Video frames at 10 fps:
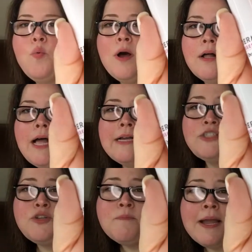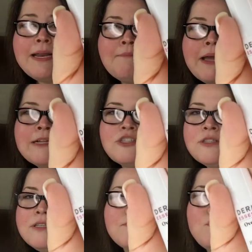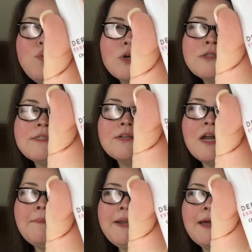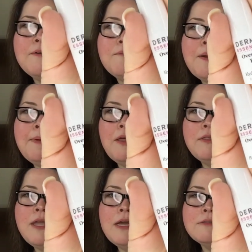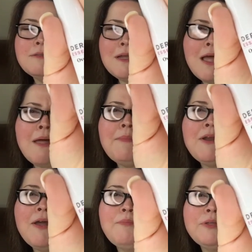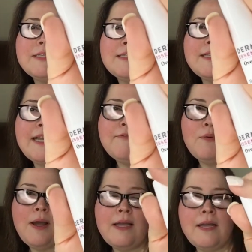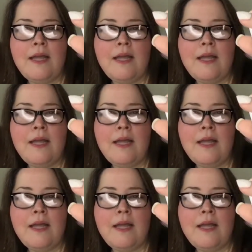Well, as you might imagine, the words that are coming out of my mouth next, I'm gonna go ahead and put this in the giveaway.